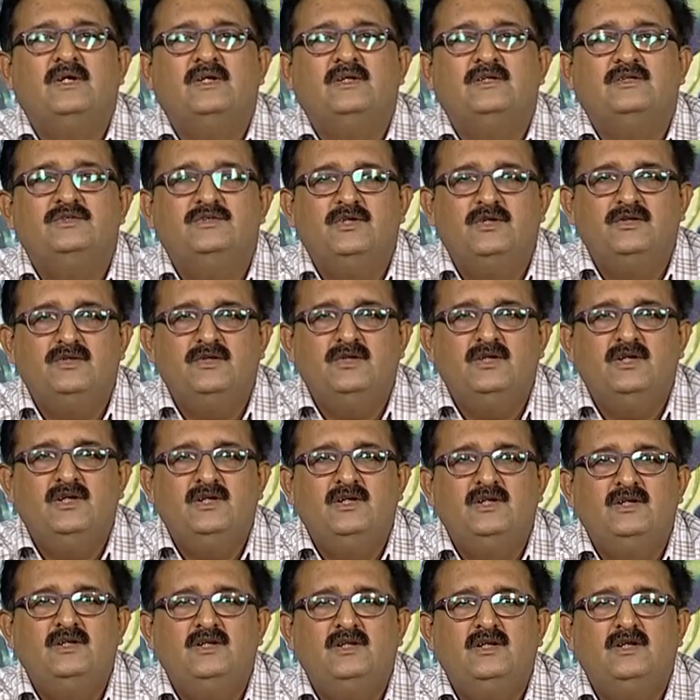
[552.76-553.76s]

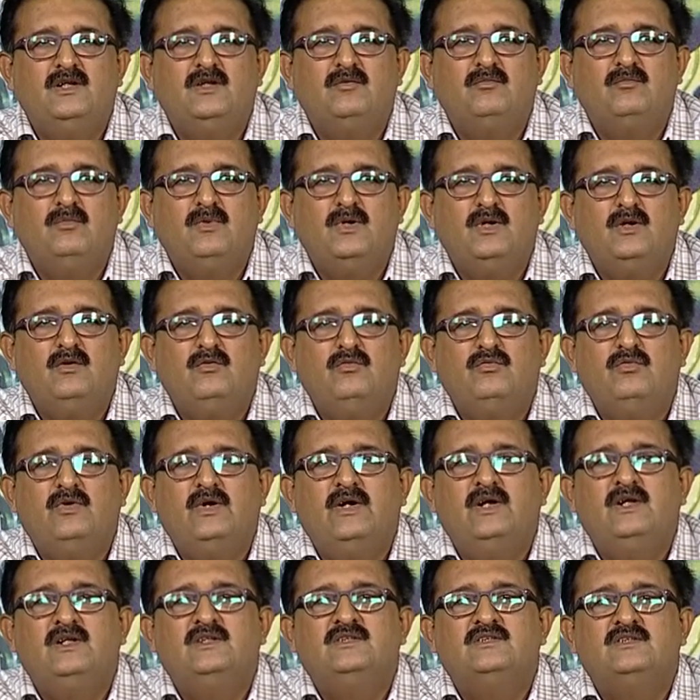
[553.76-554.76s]
Generally, the number of
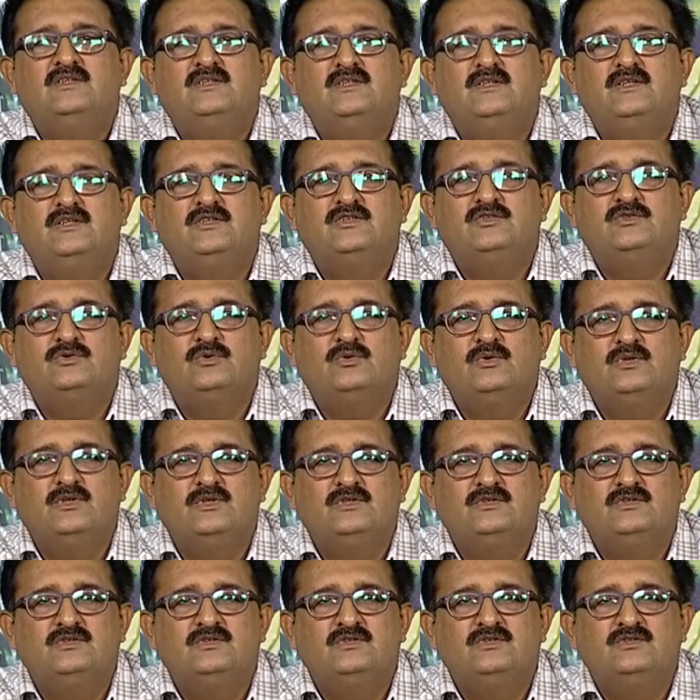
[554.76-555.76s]
files in a storage
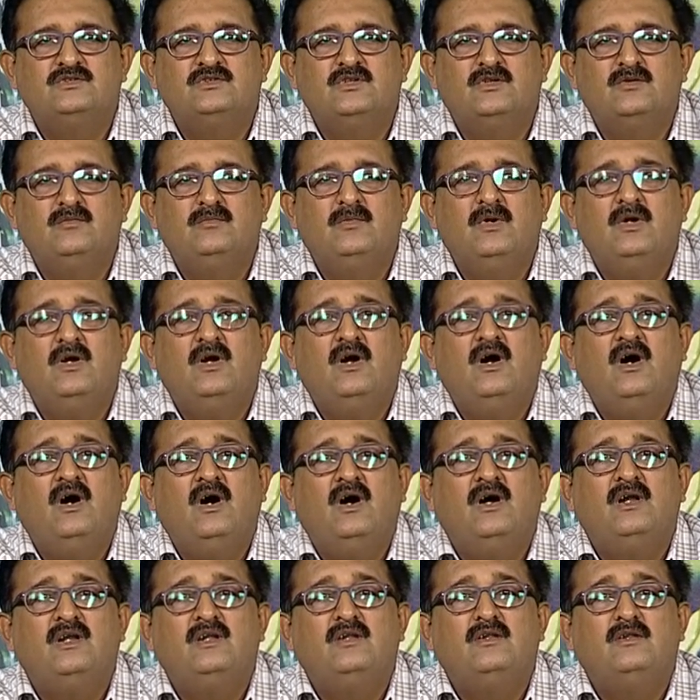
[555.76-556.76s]
system
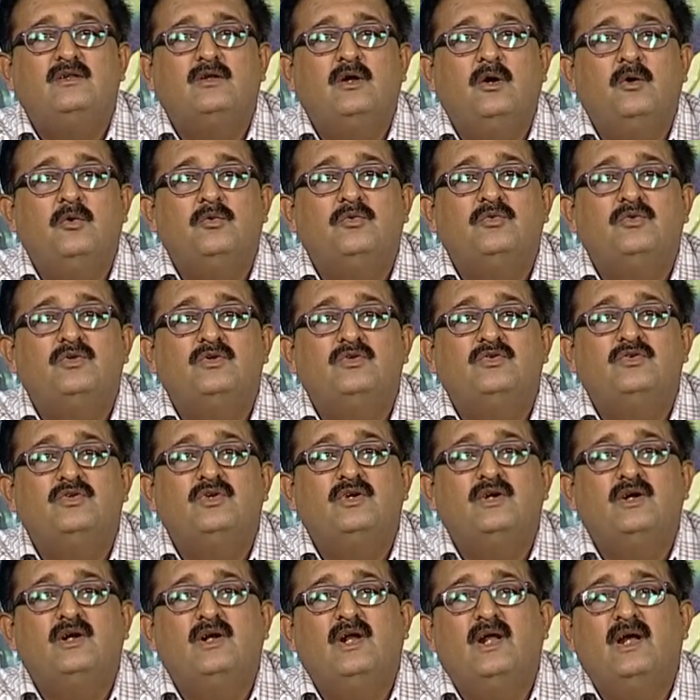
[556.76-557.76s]
are in thousands
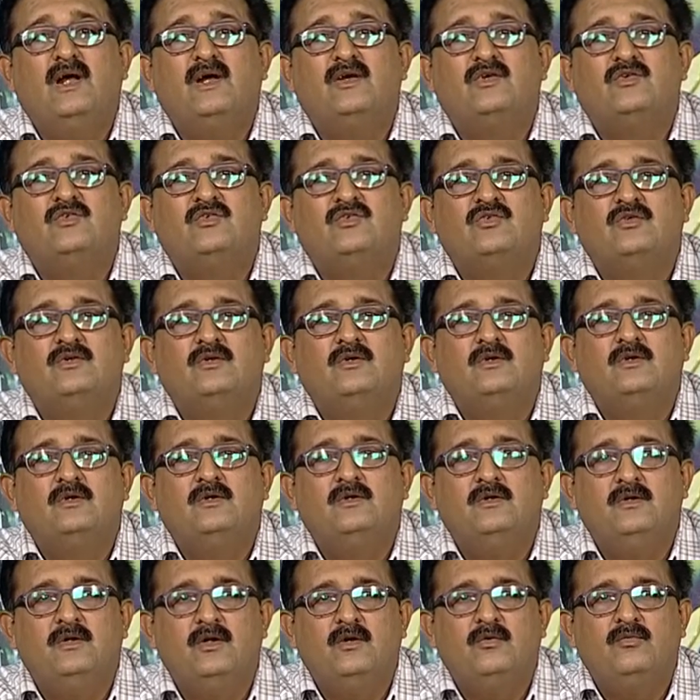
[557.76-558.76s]
and lakhs.
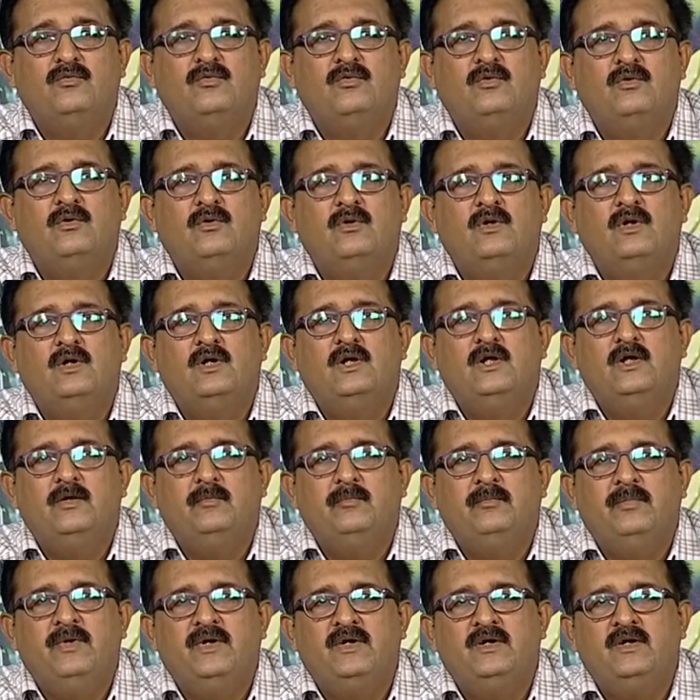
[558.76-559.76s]
Therefore, a
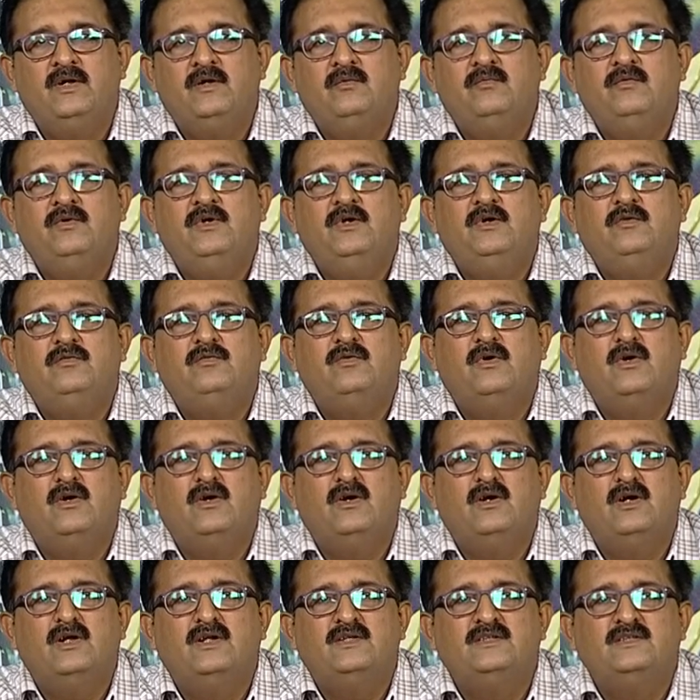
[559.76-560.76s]
better way of
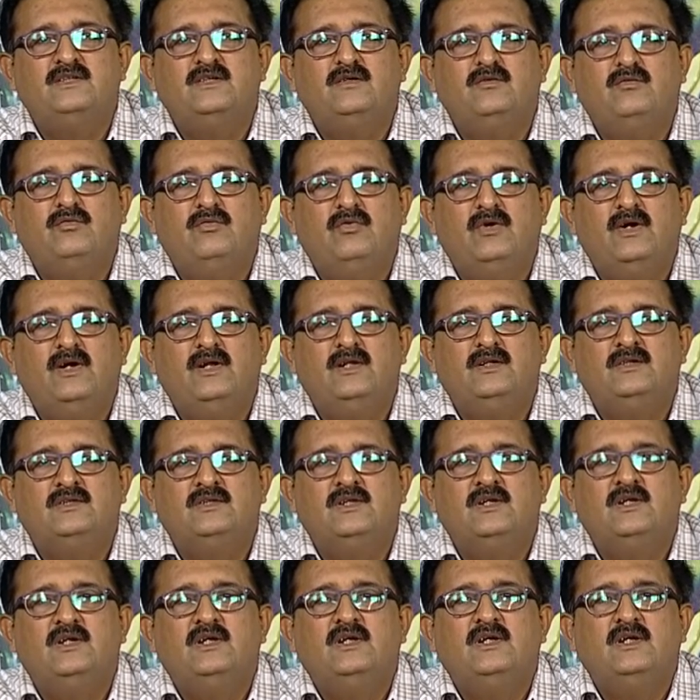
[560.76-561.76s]
organizing files
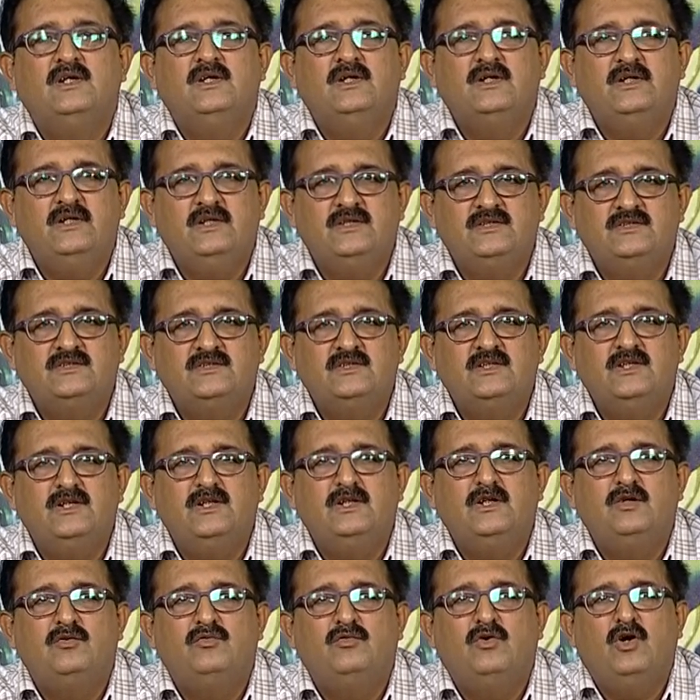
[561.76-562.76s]
is in
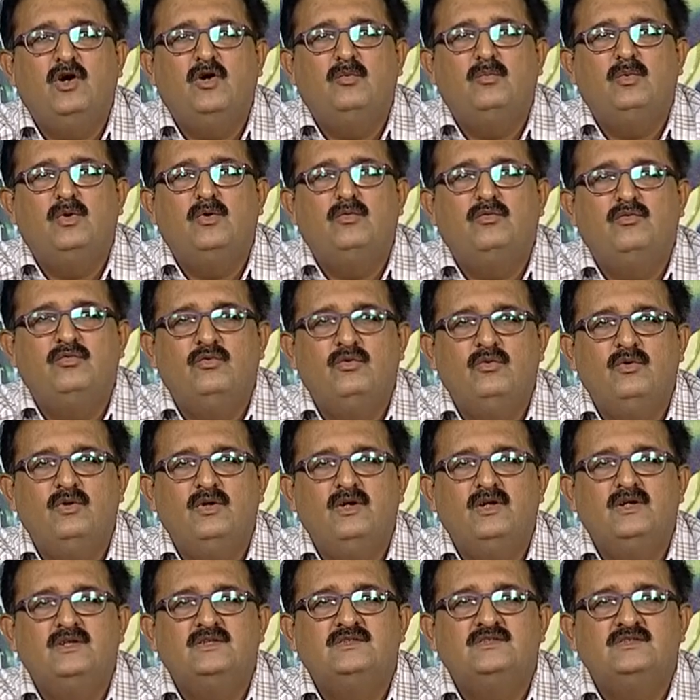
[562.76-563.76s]
the form of
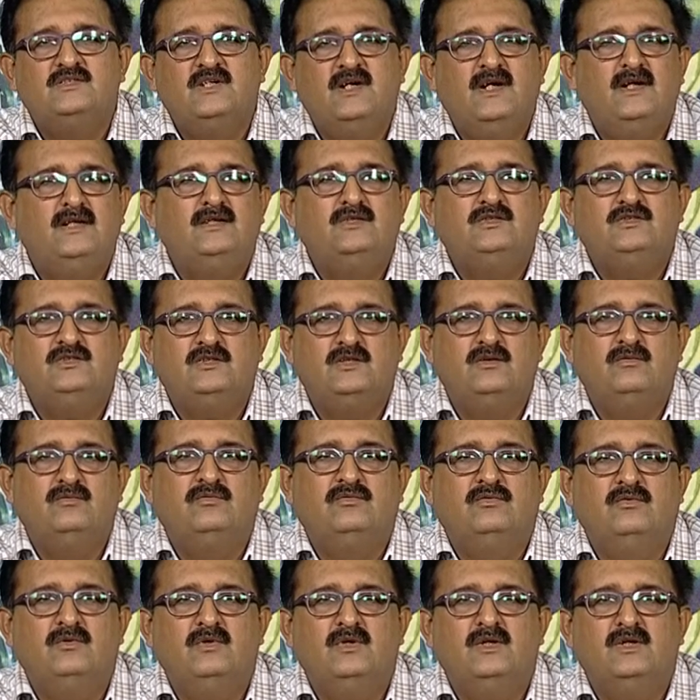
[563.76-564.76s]
folders and
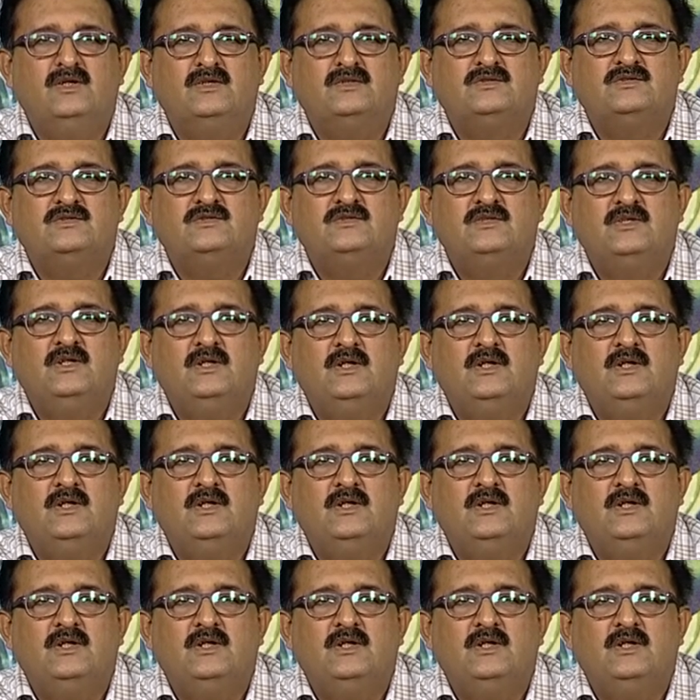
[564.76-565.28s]
subfolders.